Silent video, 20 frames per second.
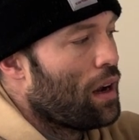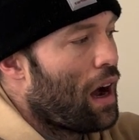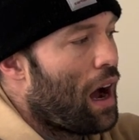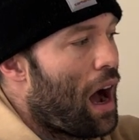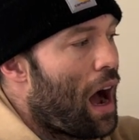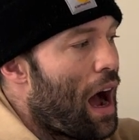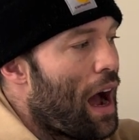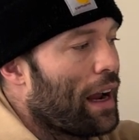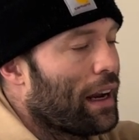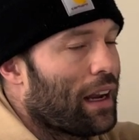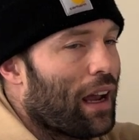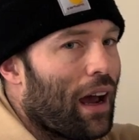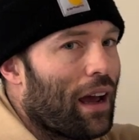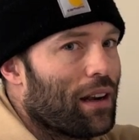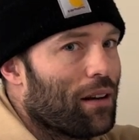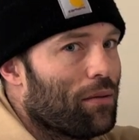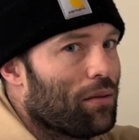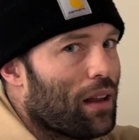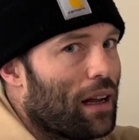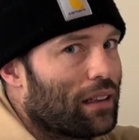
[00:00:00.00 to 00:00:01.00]
I kind
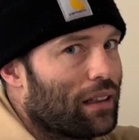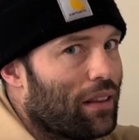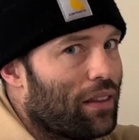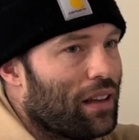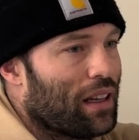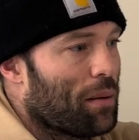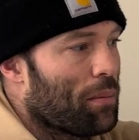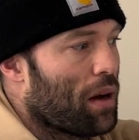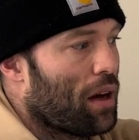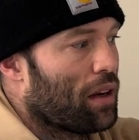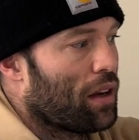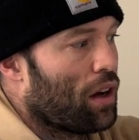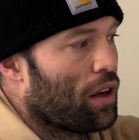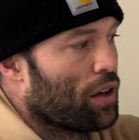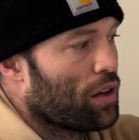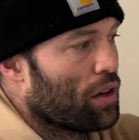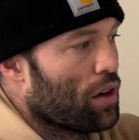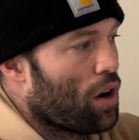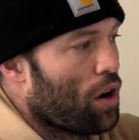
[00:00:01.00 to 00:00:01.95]
of like to think about it on an